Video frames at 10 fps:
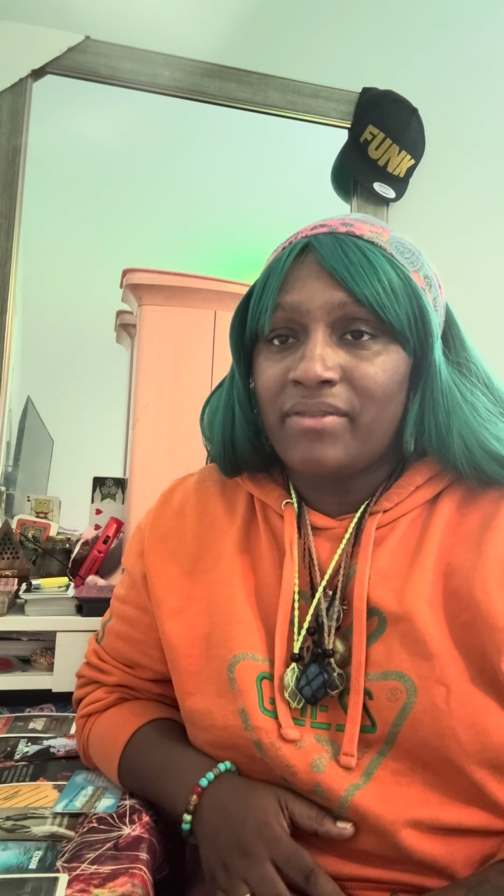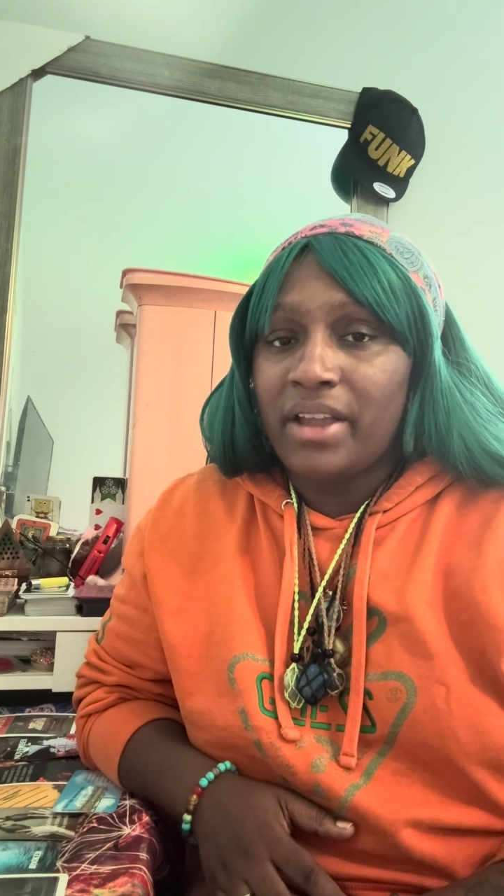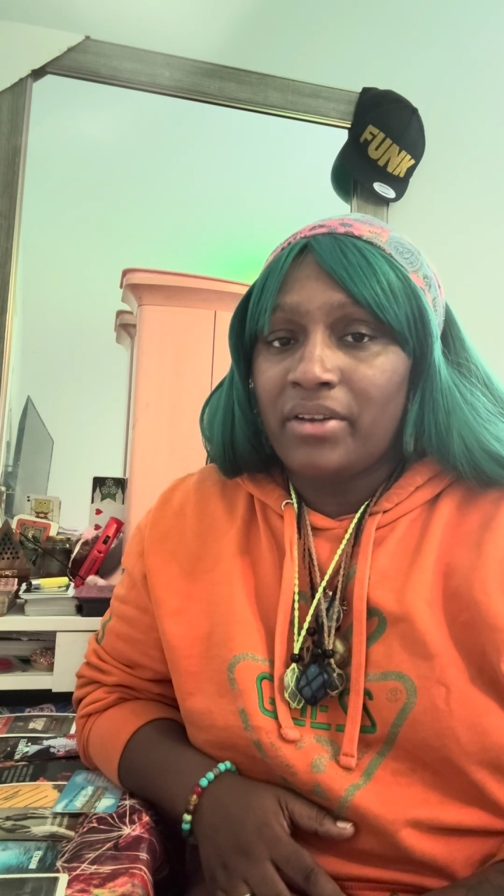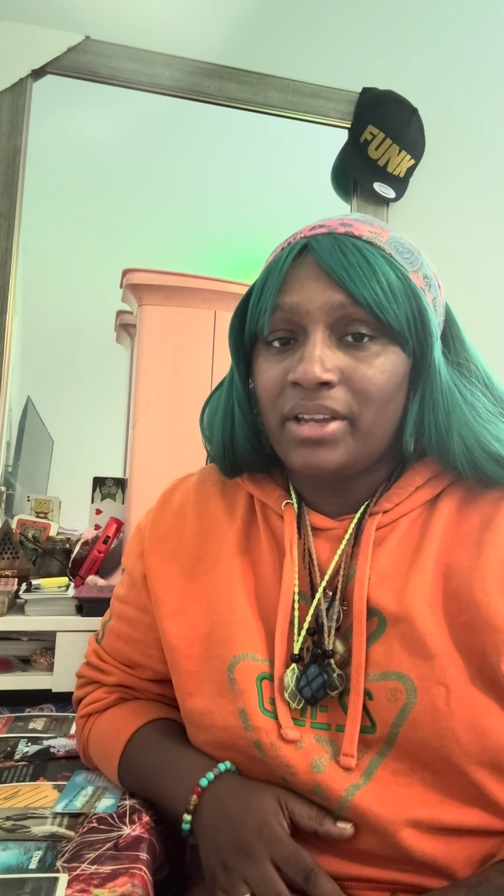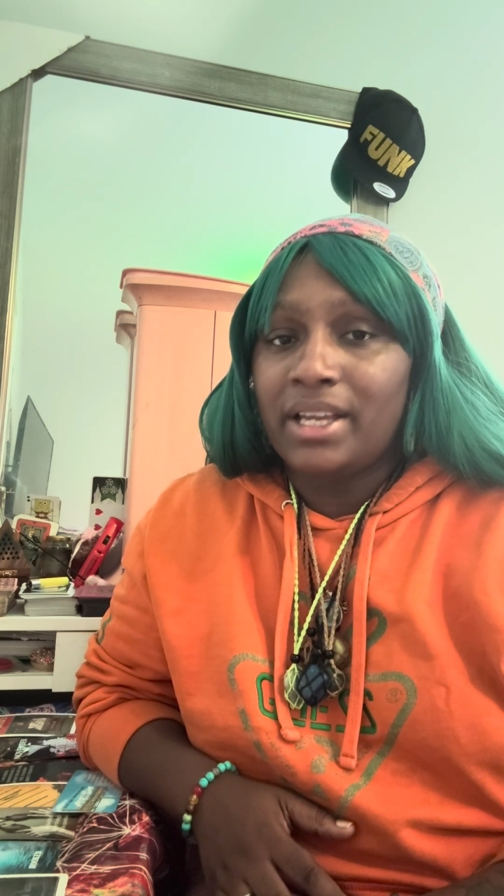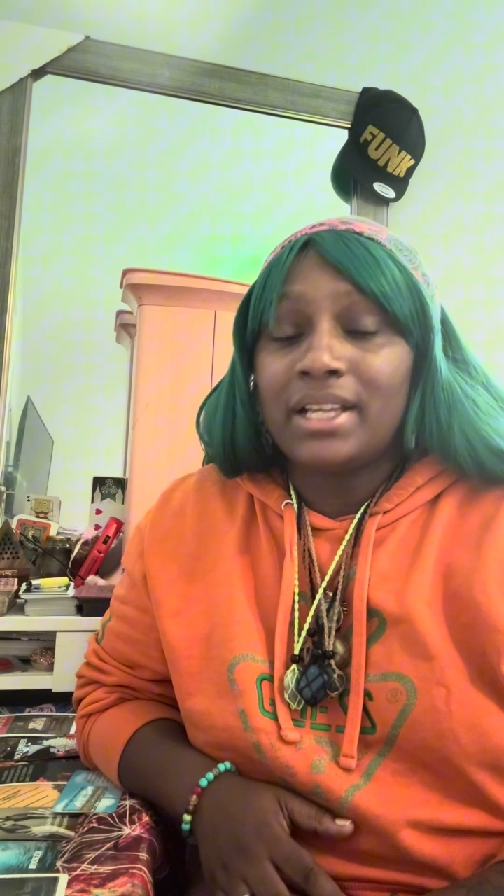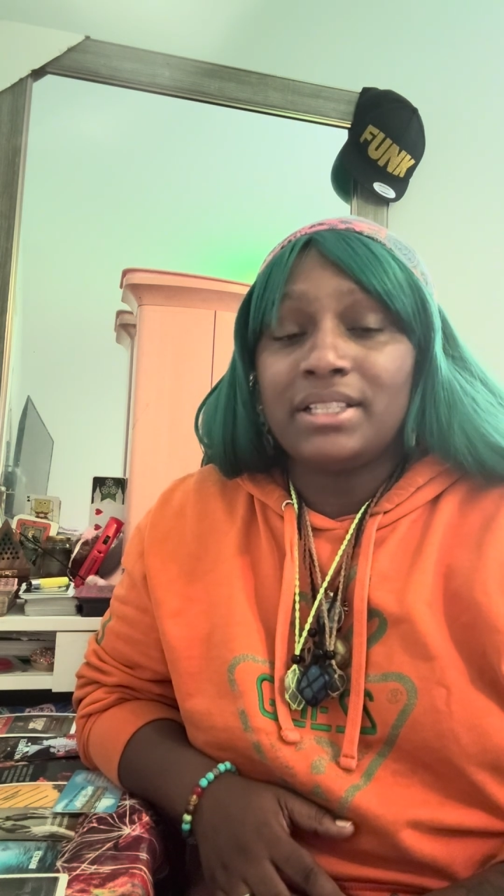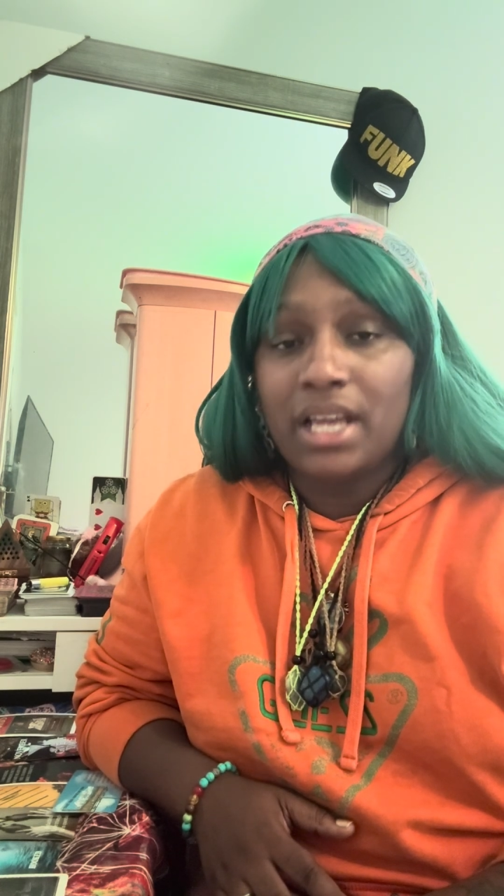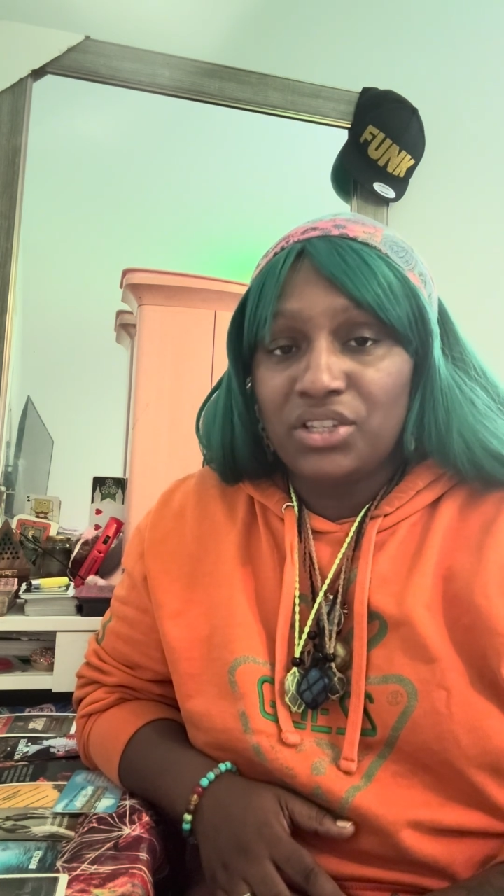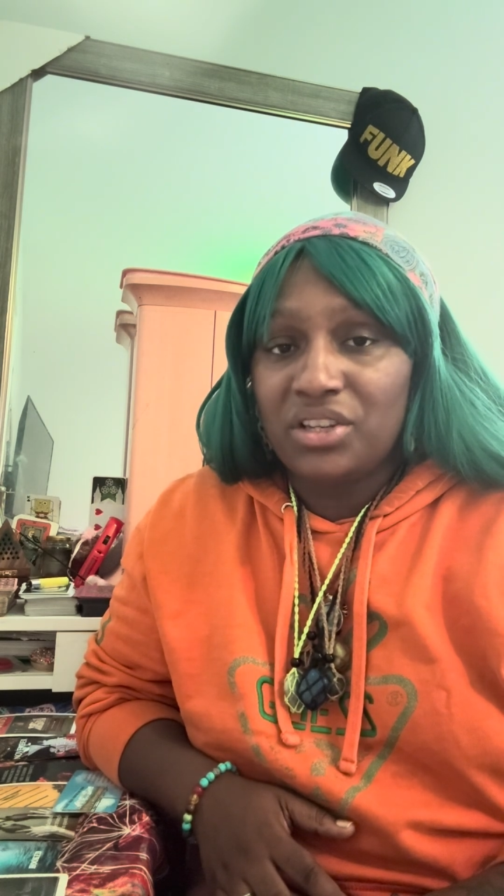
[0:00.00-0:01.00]
very
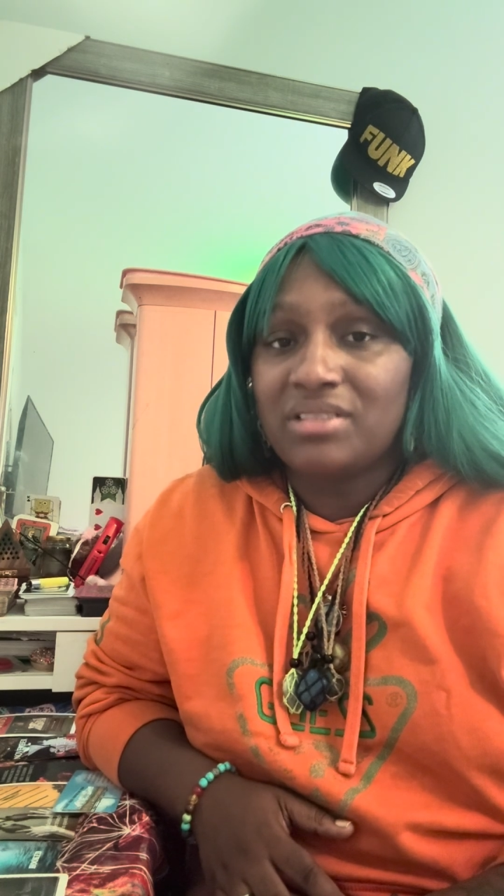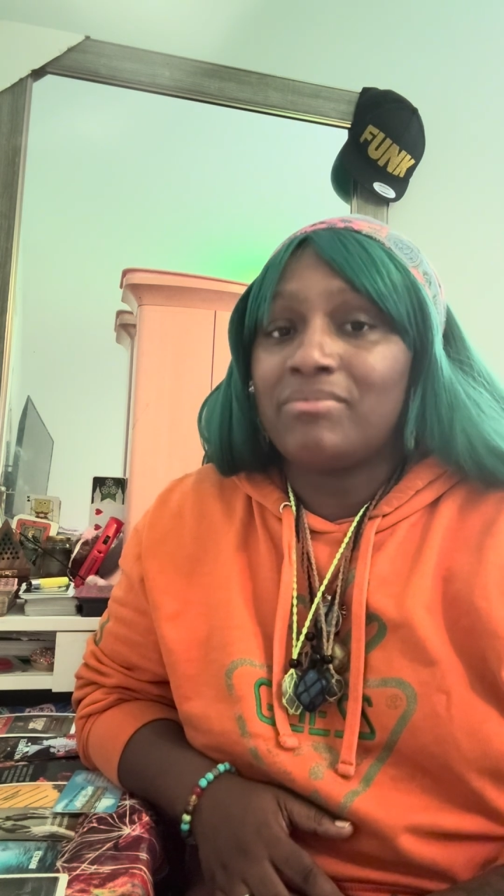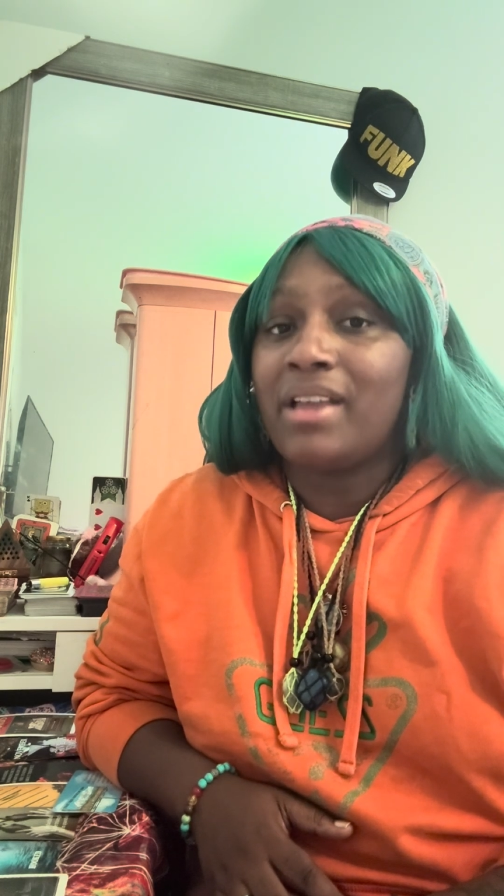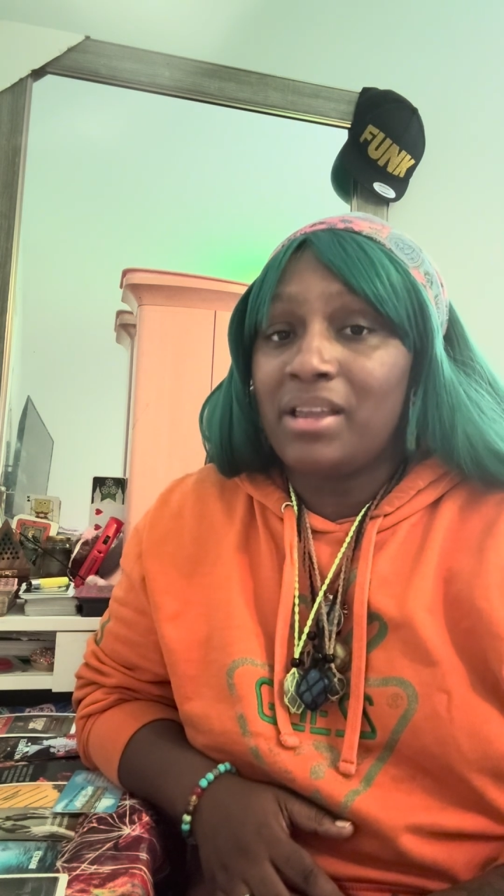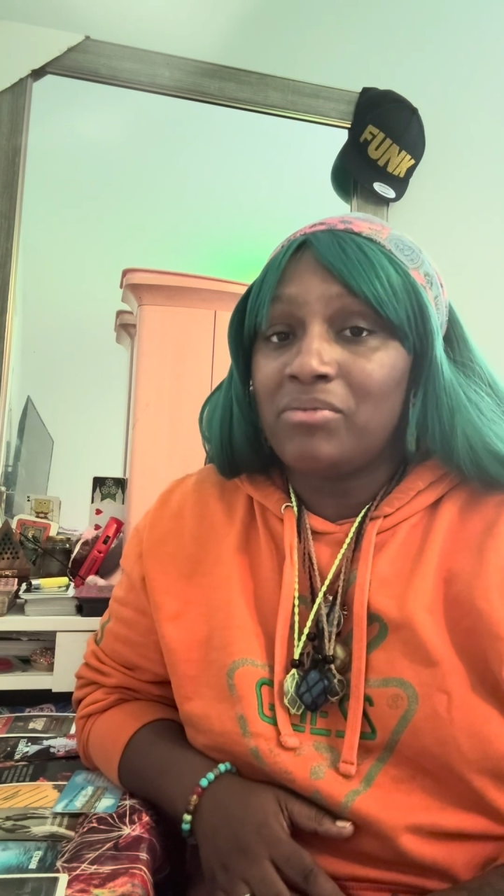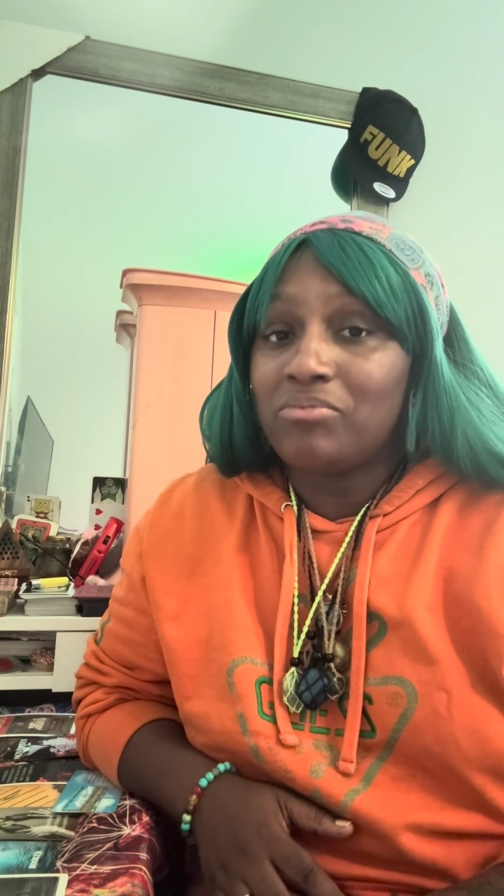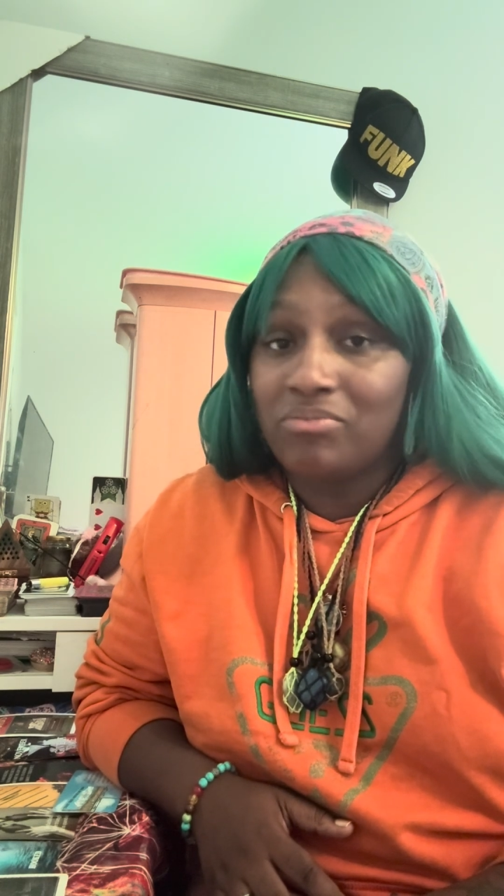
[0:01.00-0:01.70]
contentious, may